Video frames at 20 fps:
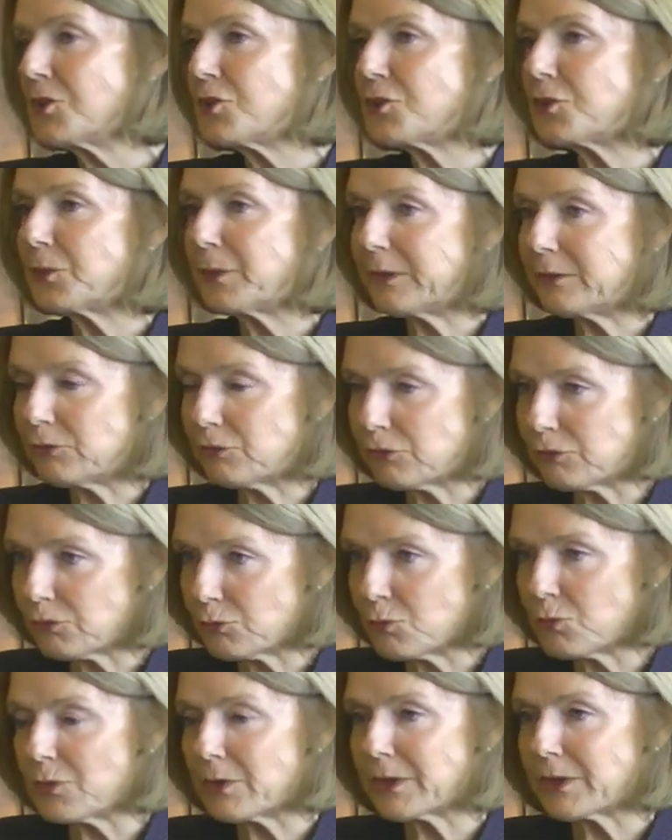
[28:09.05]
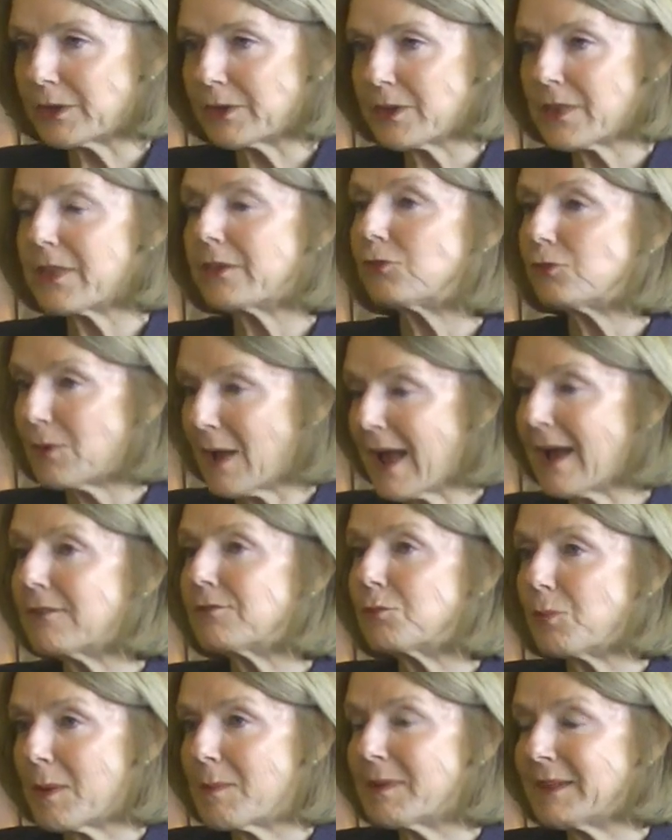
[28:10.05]
to ensure that you
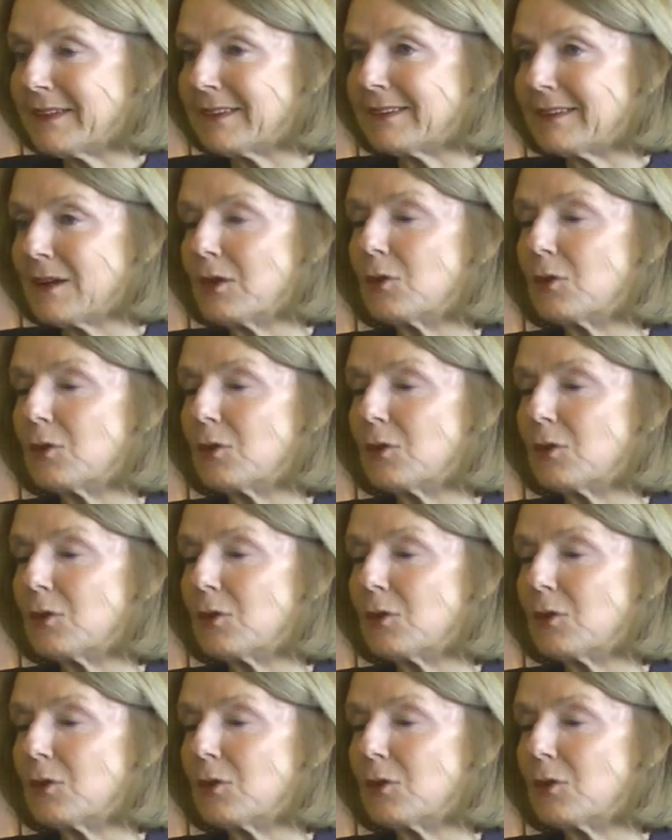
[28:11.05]
have women